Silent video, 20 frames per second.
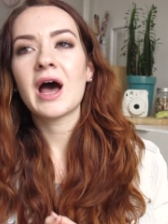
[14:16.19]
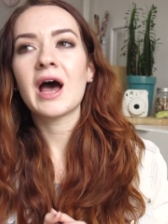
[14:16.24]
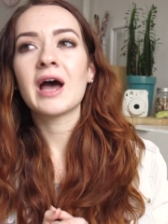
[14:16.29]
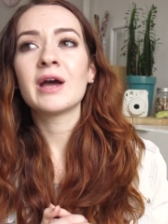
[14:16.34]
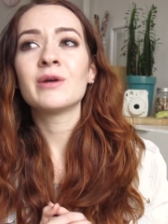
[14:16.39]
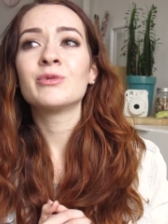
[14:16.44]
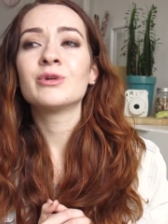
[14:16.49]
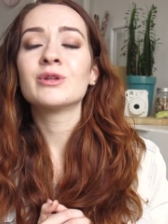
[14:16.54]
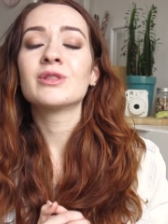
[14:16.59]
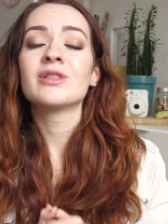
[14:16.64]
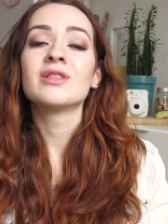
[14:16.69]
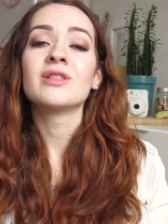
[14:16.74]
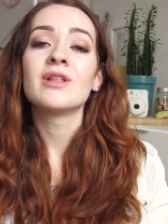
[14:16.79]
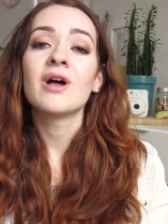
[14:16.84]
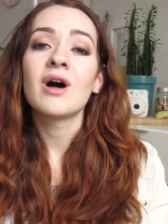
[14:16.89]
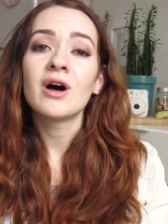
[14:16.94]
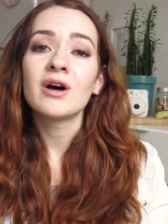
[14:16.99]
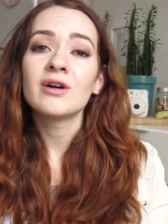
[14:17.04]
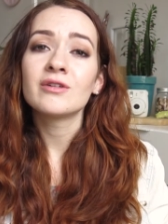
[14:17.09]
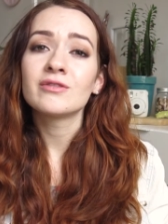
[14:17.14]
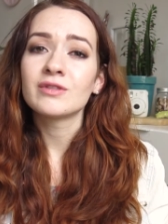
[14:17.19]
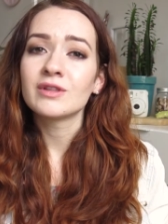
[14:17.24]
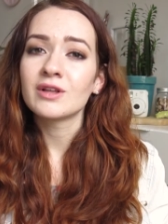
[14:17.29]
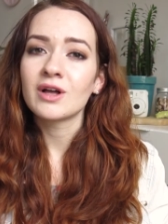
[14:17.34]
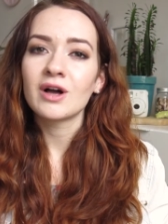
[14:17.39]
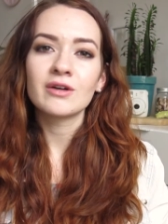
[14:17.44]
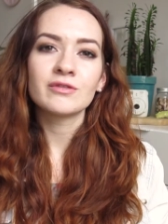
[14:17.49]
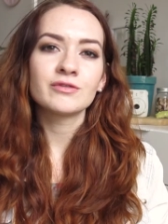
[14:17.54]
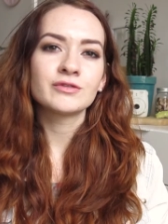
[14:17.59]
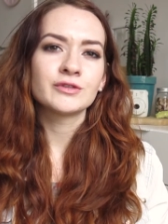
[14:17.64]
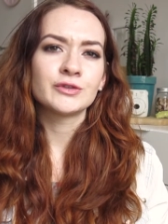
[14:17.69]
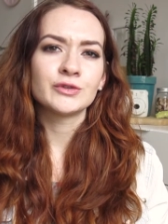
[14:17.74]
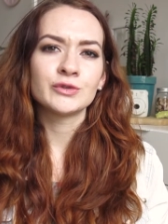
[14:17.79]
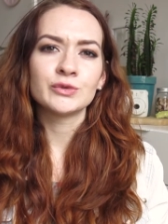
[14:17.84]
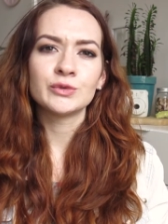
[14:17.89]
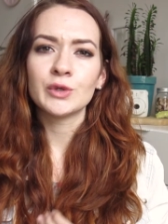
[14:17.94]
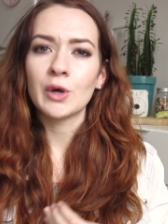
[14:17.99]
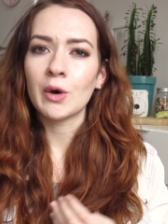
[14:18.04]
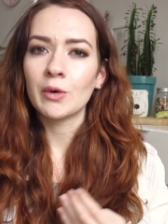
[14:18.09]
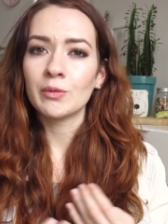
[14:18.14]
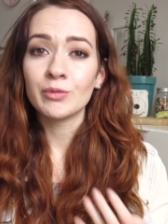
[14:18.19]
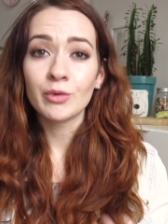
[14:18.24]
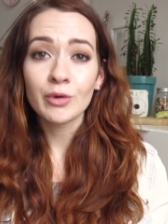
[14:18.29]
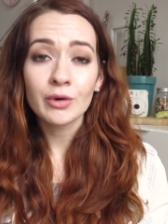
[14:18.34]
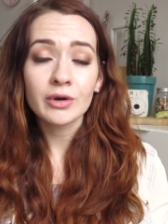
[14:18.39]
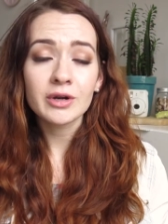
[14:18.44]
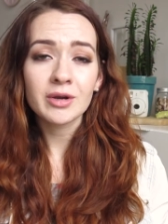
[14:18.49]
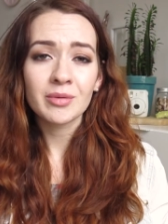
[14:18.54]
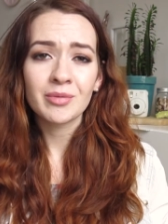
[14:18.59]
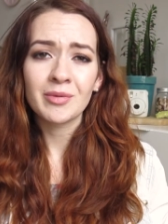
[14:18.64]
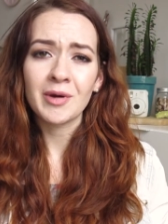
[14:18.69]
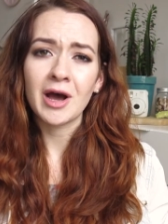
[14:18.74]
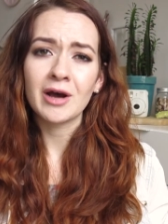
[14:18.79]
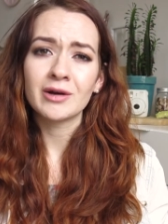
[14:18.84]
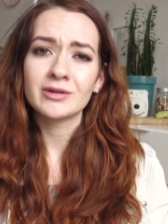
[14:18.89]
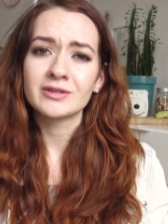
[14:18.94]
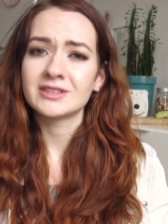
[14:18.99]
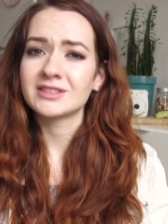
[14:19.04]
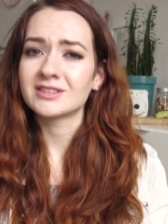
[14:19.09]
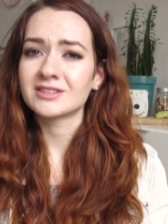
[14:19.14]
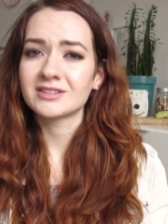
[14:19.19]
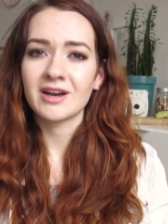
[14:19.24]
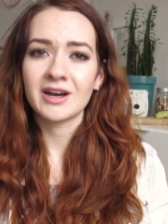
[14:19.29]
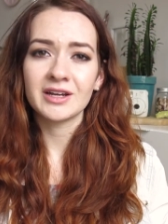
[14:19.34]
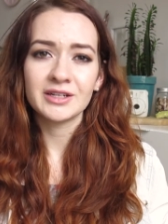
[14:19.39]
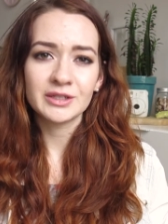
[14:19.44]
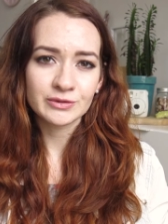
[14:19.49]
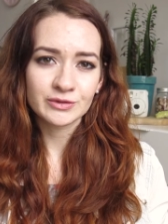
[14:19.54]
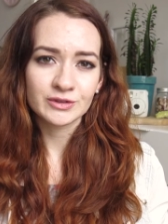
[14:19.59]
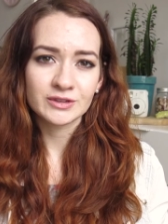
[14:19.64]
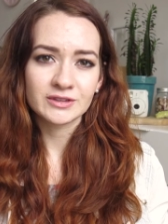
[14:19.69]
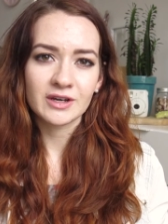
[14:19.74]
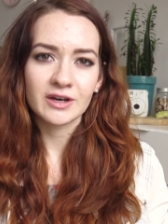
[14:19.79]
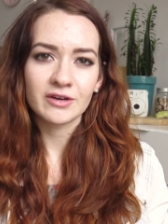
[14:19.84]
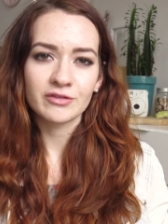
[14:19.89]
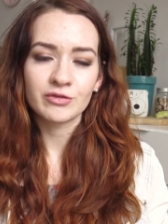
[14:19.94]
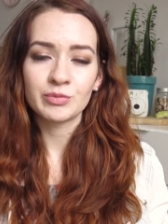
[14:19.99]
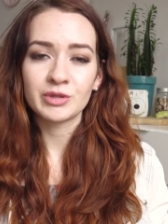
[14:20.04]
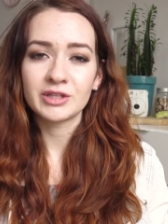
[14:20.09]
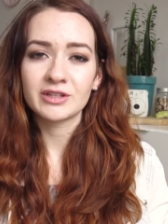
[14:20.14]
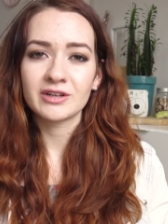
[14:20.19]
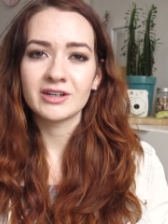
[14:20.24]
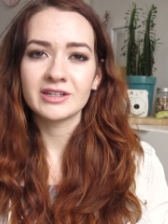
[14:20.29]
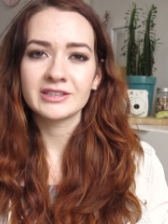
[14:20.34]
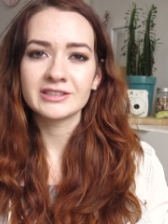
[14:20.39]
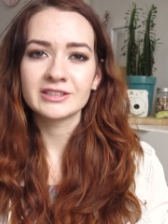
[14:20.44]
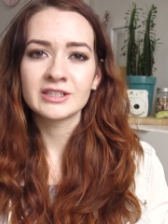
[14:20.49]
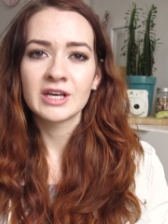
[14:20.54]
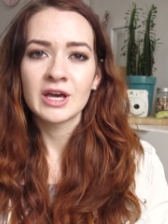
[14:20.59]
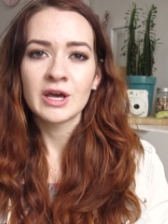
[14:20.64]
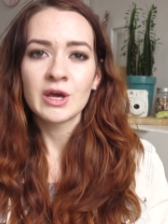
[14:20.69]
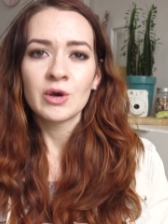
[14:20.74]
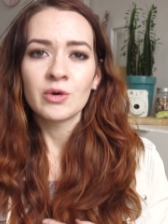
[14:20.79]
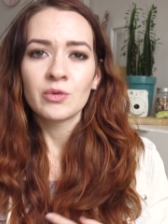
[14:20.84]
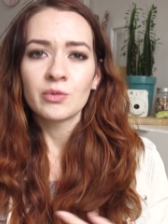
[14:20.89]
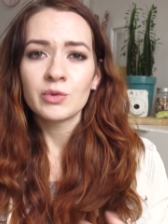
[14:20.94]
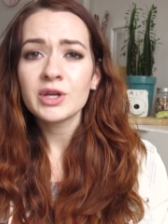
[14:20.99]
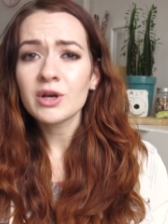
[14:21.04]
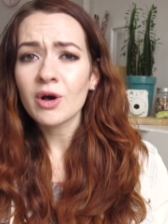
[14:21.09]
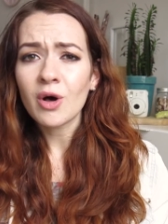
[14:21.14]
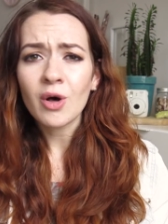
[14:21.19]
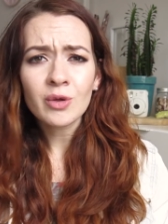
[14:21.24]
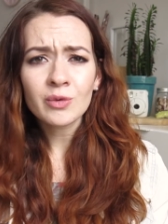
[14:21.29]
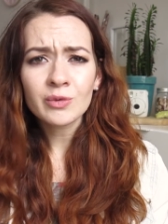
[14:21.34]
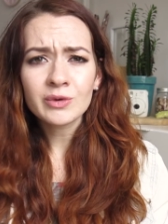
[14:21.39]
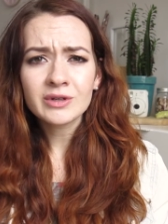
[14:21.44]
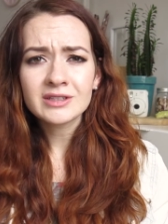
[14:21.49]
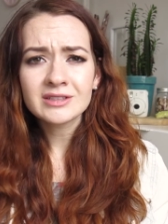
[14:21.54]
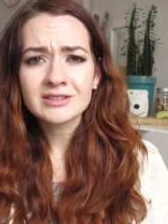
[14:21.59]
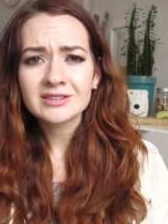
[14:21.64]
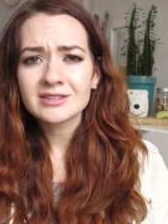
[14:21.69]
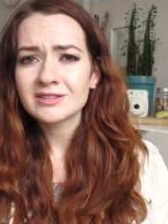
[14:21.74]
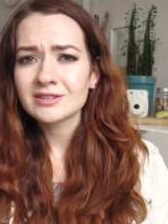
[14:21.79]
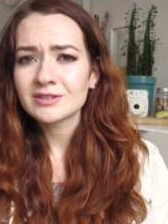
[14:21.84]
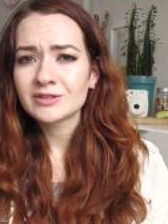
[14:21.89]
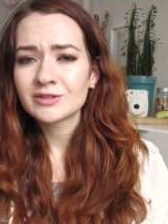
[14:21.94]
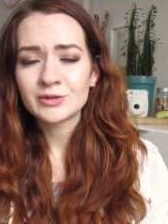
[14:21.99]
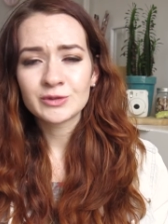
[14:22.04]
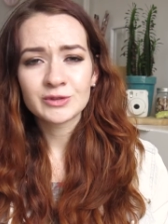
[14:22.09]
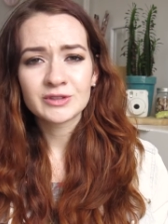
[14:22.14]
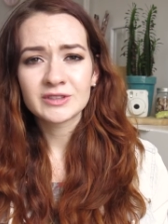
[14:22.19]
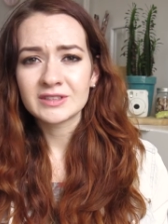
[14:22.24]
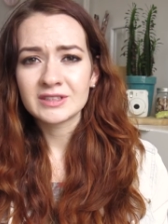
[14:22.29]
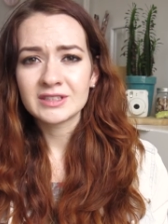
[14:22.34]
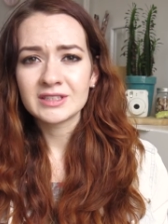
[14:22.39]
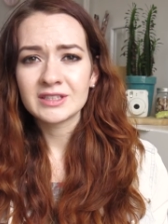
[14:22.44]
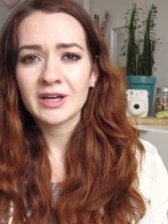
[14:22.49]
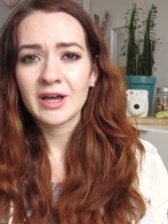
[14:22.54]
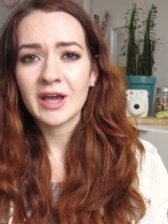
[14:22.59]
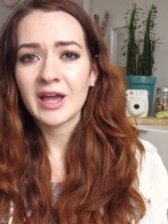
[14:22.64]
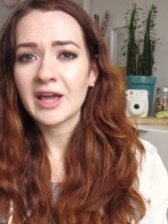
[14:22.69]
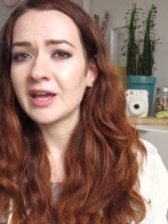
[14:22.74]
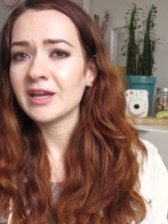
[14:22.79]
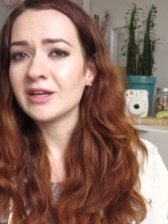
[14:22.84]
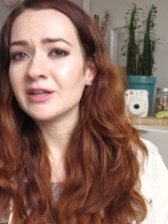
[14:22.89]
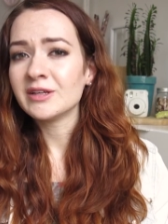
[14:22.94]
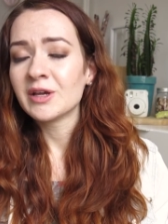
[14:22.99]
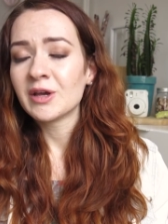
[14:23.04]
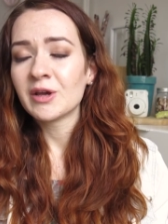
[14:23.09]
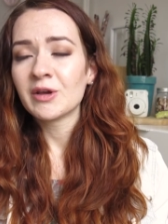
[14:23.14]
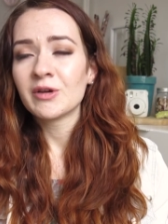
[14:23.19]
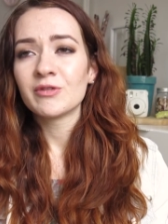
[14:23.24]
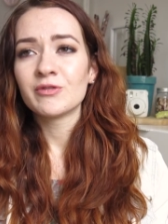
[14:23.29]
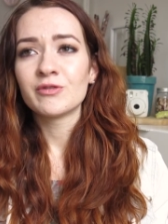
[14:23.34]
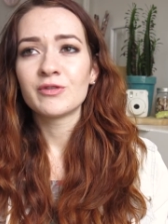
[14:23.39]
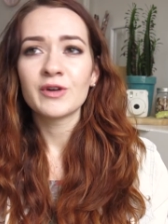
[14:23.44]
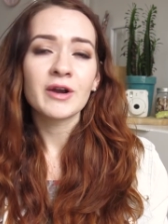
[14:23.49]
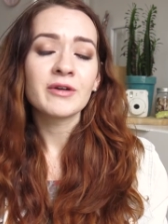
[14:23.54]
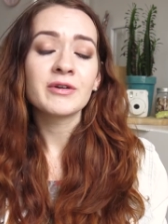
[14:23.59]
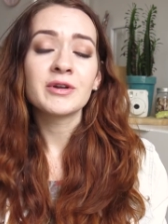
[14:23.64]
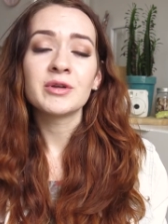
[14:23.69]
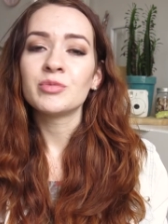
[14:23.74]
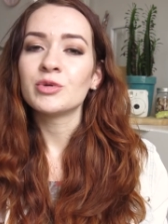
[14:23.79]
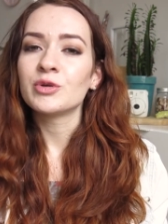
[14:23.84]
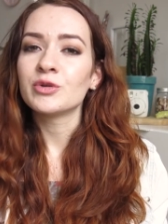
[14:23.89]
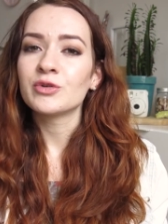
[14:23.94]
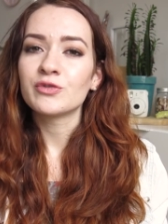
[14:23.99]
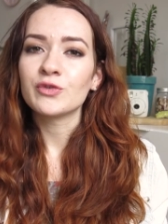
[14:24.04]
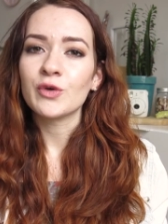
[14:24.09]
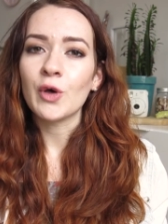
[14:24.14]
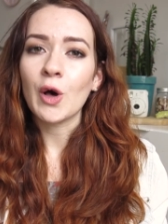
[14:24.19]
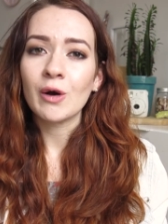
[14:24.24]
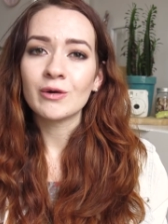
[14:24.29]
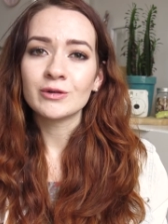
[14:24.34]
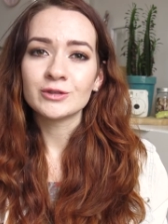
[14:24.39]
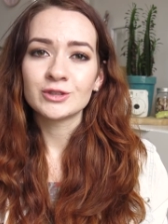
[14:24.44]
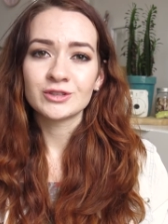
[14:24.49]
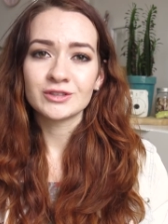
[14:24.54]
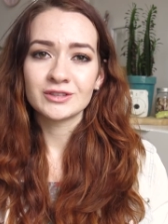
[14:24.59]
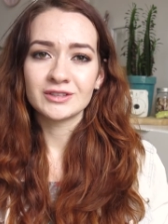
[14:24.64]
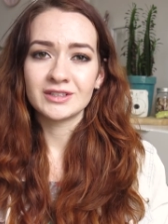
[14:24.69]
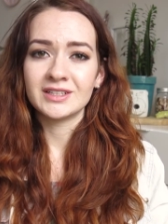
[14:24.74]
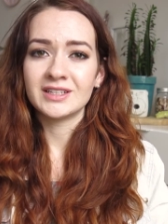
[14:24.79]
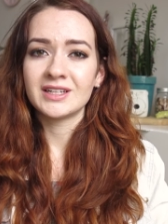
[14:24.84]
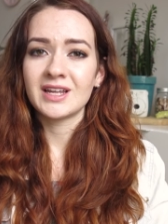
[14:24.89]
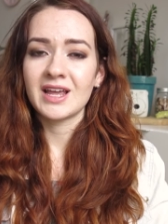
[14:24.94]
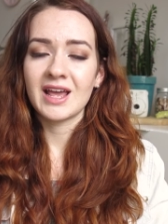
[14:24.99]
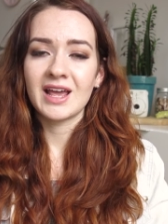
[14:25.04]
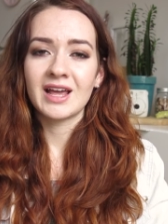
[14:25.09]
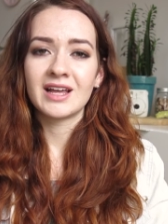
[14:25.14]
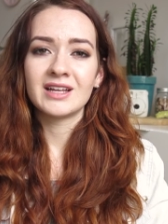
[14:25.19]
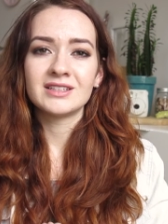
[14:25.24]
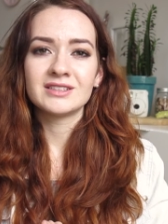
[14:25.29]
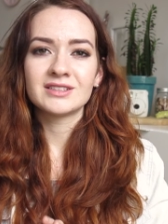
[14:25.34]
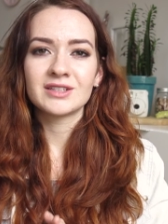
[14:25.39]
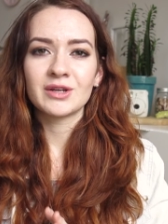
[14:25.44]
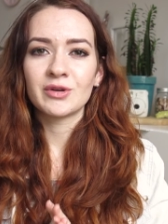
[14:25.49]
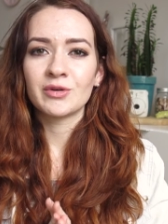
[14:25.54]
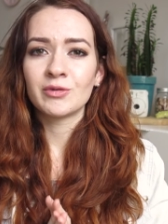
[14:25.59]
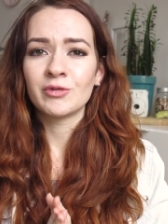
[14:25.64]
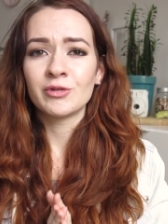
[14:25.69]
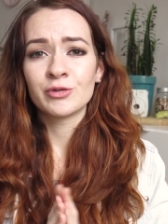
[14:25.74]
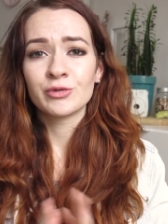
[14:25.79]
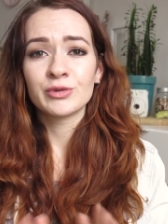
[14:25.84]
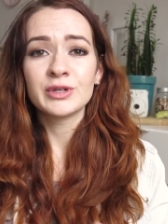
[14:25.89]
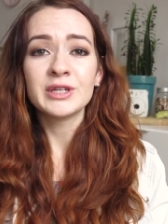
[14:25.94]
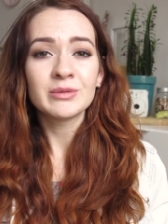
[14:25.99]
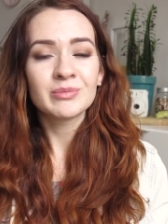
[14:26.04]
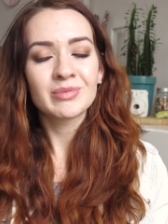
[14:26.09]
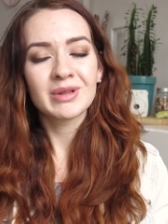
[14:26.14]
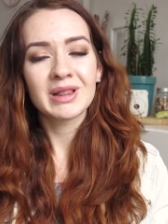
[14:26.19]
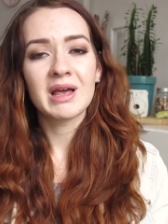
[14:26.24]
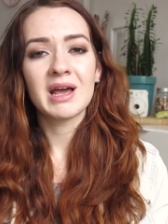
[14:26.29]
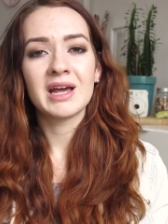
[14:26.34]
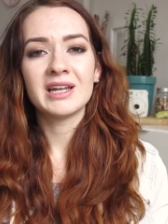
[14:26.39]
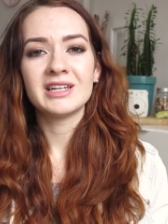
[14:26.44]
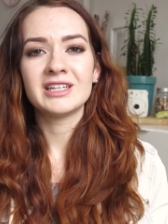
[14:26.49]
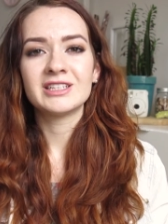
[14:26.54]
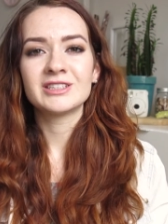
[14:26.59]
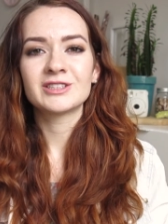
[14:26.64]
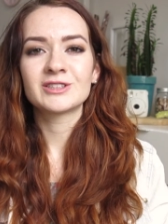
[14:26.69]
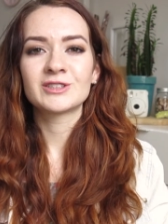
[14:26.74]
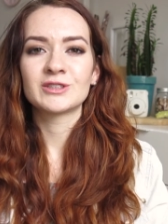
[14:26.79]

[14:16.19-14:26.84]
I would love to know more about this kind of stuff, because we all want to see a very beautiful ocean and a green planet.